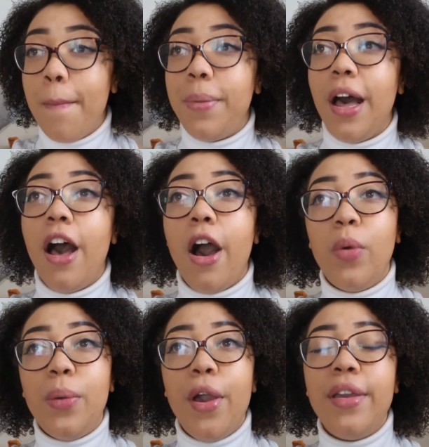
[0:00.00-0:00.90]
But
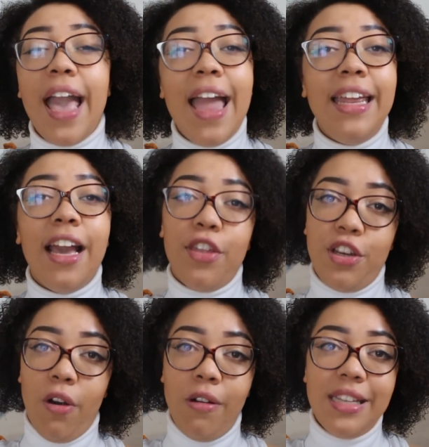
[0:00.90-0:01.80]
we won't get any other
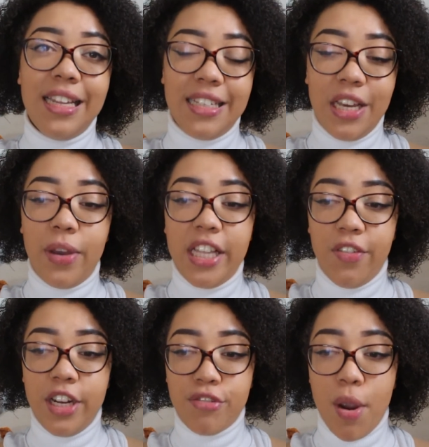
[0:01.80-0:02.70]
dogs until he's
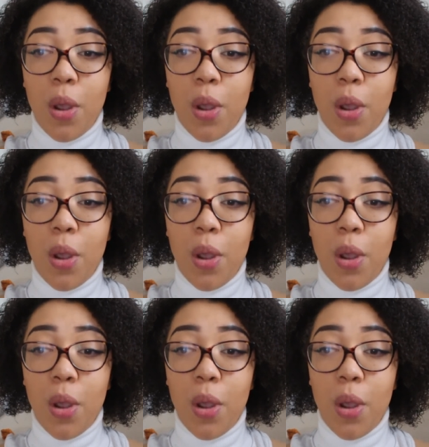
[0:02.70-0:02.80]
fully trained.